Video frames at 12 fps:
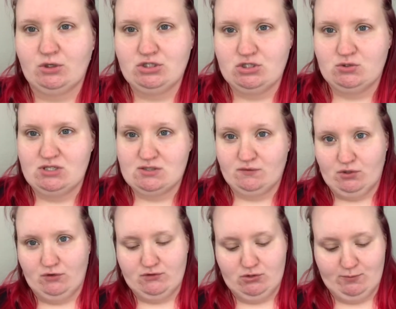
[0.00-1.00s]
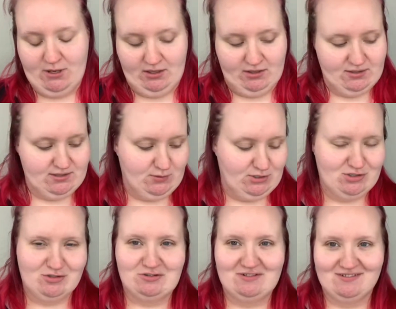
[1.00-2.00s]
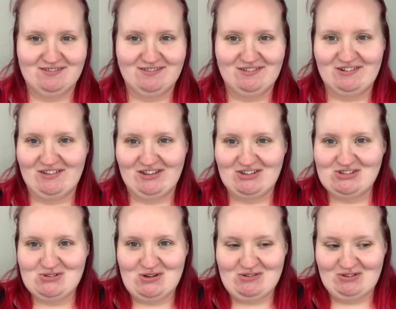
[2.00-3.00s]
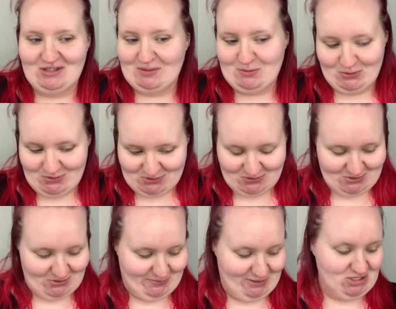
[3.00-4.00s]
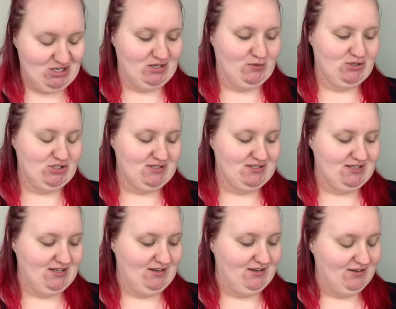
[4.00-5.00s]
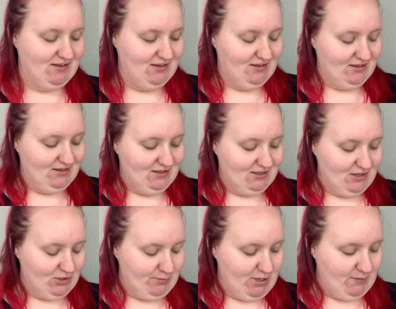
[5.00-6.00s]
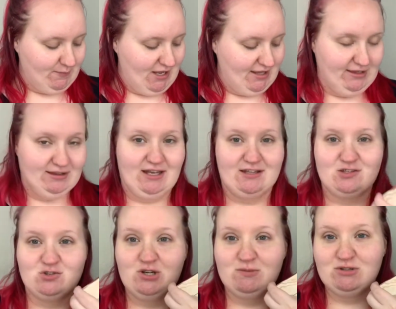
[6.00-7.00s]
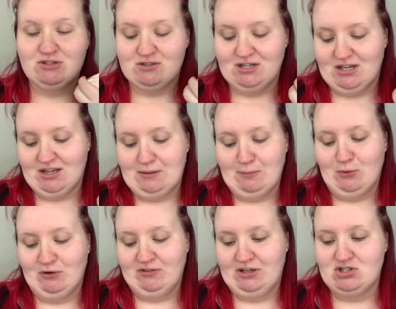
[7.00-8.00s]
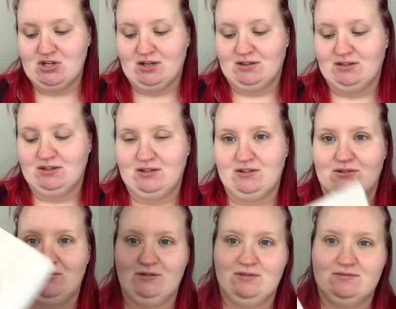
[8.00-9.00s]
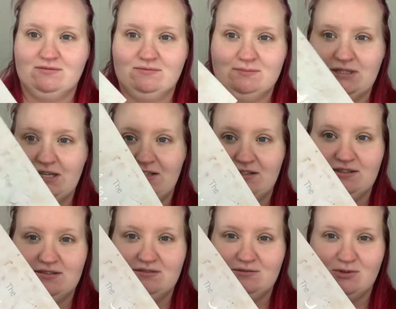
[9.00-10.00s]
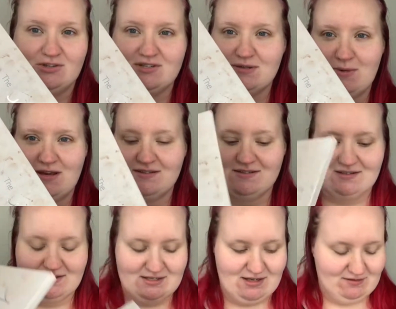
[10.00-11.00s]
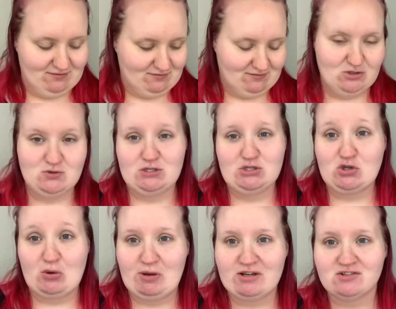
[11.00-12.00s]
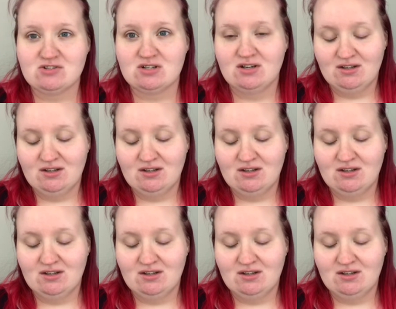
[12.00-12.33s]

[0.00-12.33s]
to do does involve two palettes, which are like the two I feel like I'm always using on my channel, which is the ColourPop Kathleen Lights Dream Street and the Morphe Jaclyn Hill palette, which is a mess because I use it so much.